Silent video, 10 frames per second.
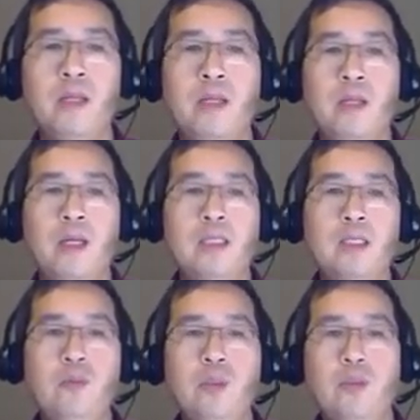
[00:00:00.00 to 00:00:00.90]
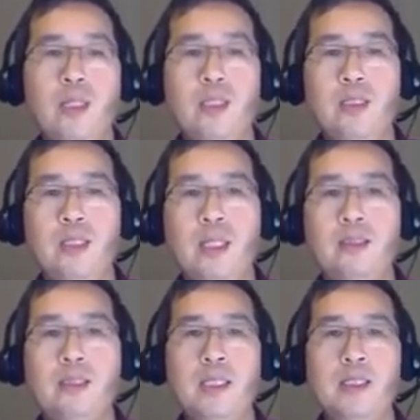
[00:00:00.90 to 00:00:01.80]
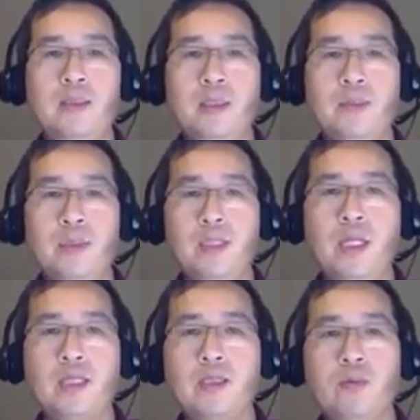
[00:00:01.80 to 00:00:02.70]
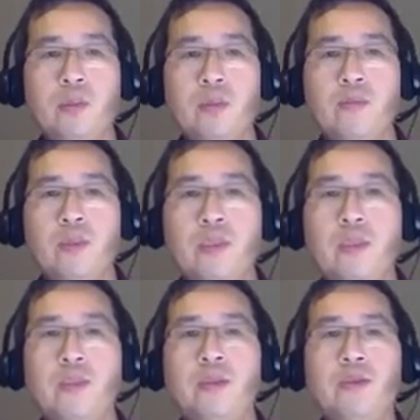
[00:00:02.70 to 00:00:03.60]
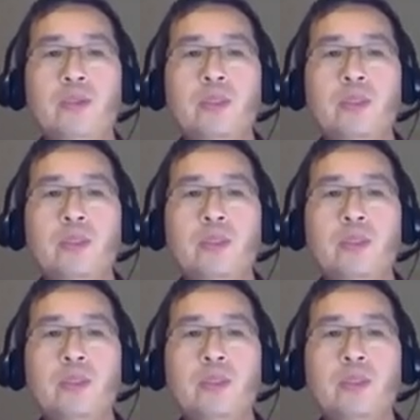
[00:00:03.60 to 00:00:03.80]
So products were produced by manufacturers.